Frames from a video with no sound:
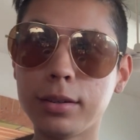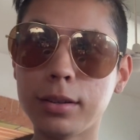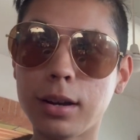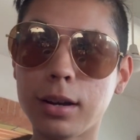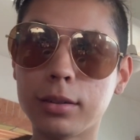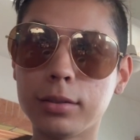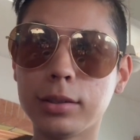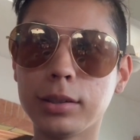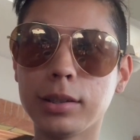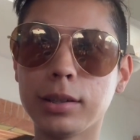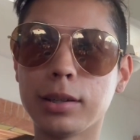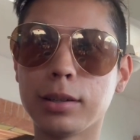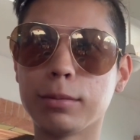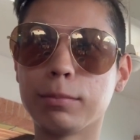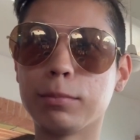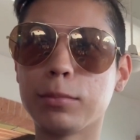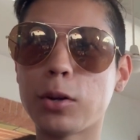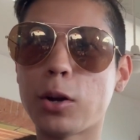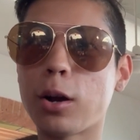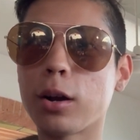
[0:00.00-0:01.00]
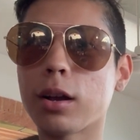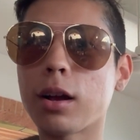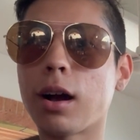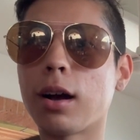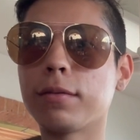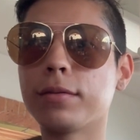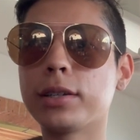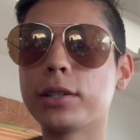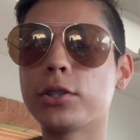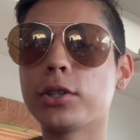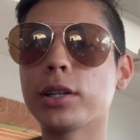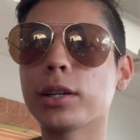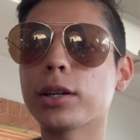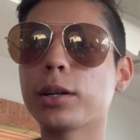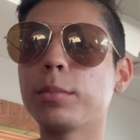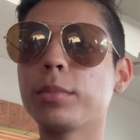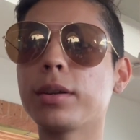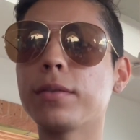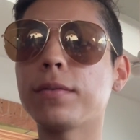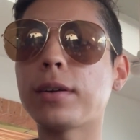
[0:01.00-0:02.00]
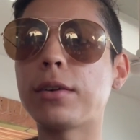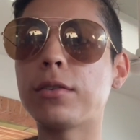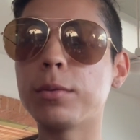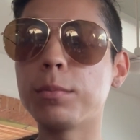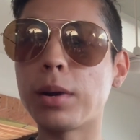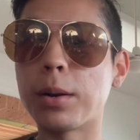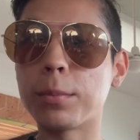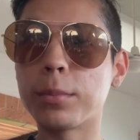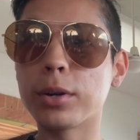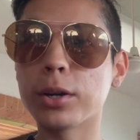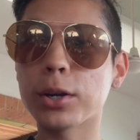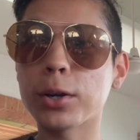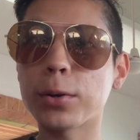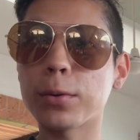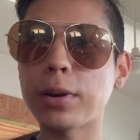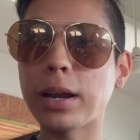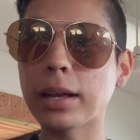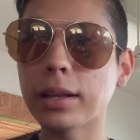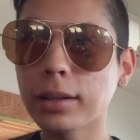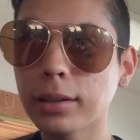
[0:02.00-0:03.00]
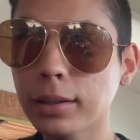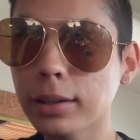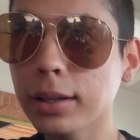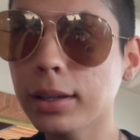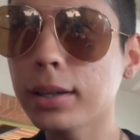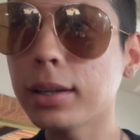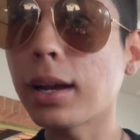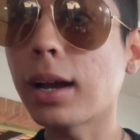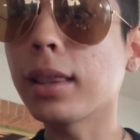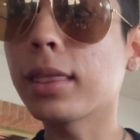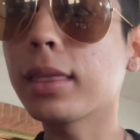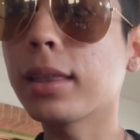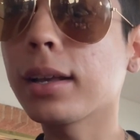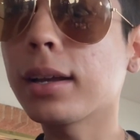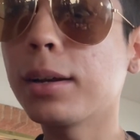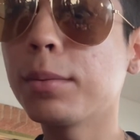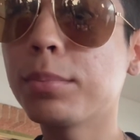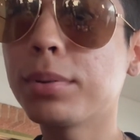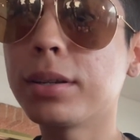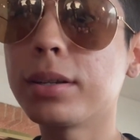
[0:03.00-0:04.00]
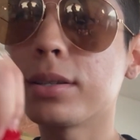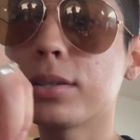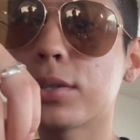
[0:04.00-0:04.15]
Not really a hot coffee drinker, but if I remember correctly, I think I put